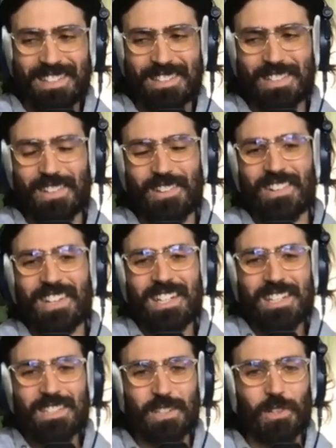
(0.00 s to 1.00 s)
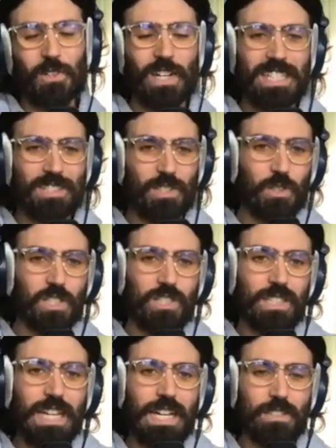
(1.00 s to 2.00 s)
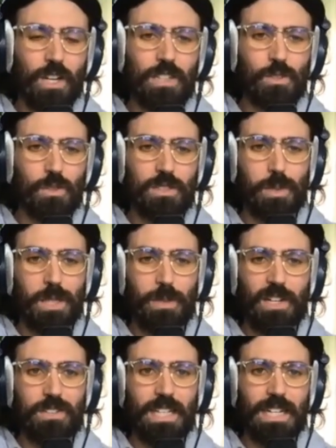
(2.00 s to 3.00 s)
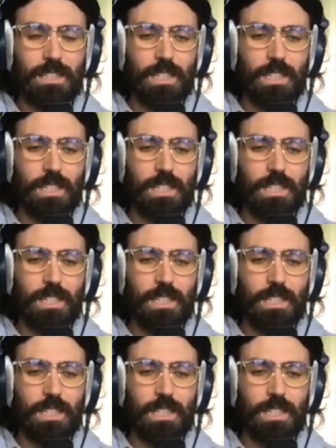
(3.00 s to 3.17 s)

so, so great. So just, yeah, talk to us a bit about that.